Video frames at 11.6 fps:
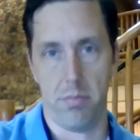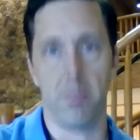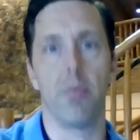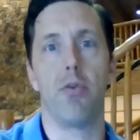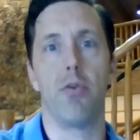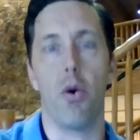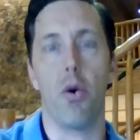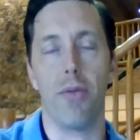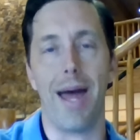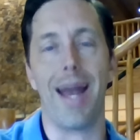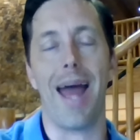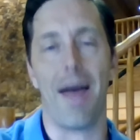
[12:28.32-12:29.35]
know
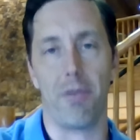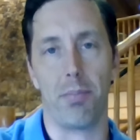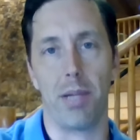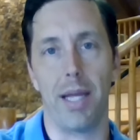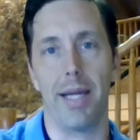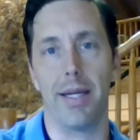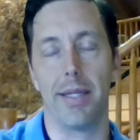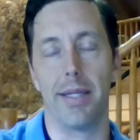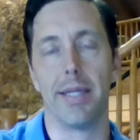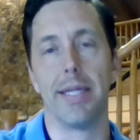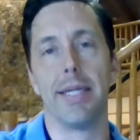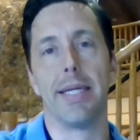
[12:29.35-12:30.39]
that, have a plan.
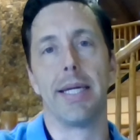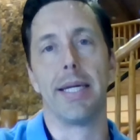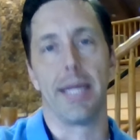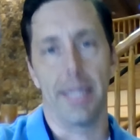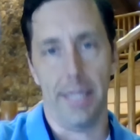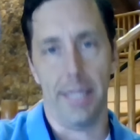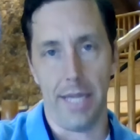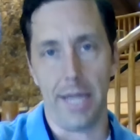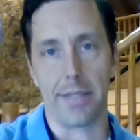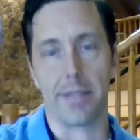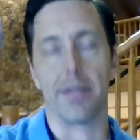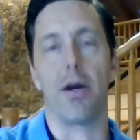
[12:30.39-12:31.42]

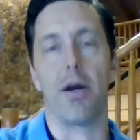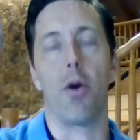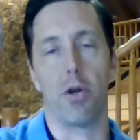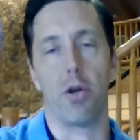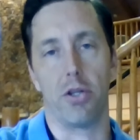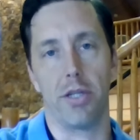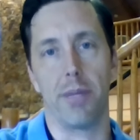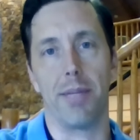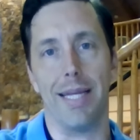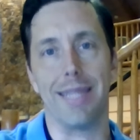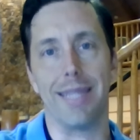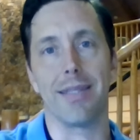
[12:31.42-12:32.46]
Yes, home ownership
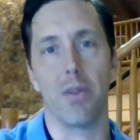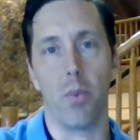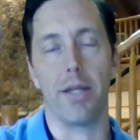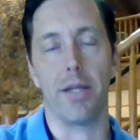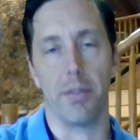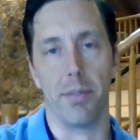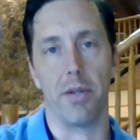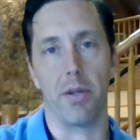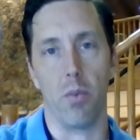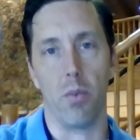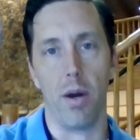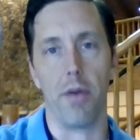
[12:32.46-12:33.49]
is the way to
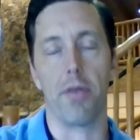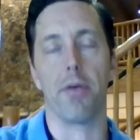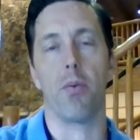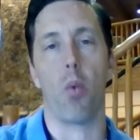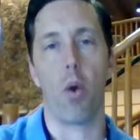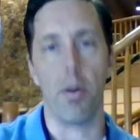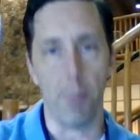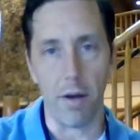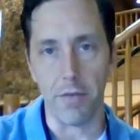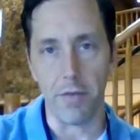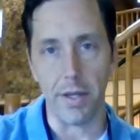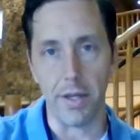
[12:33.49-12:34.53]
building wealth. Warren
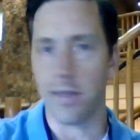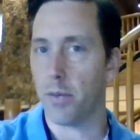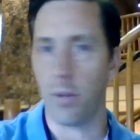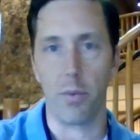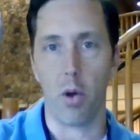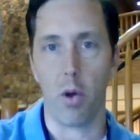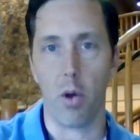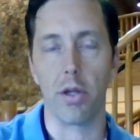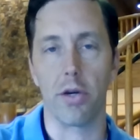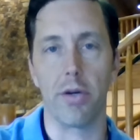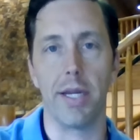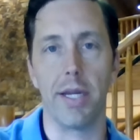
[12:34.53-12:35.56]
Buffett, and we would all
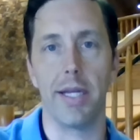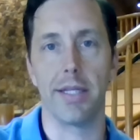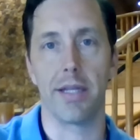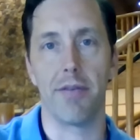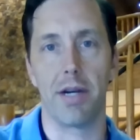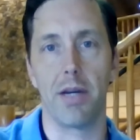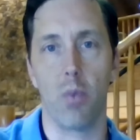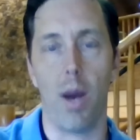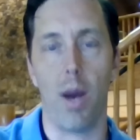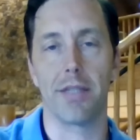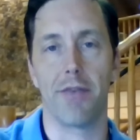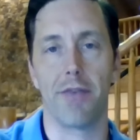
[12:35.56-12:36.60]
agree, is a very
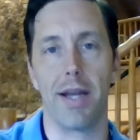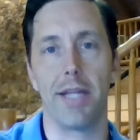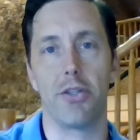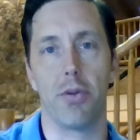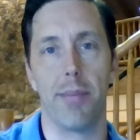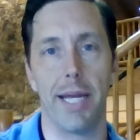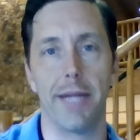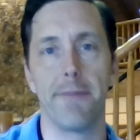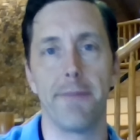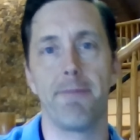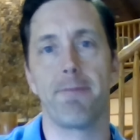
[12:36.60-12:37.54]
wise financial man.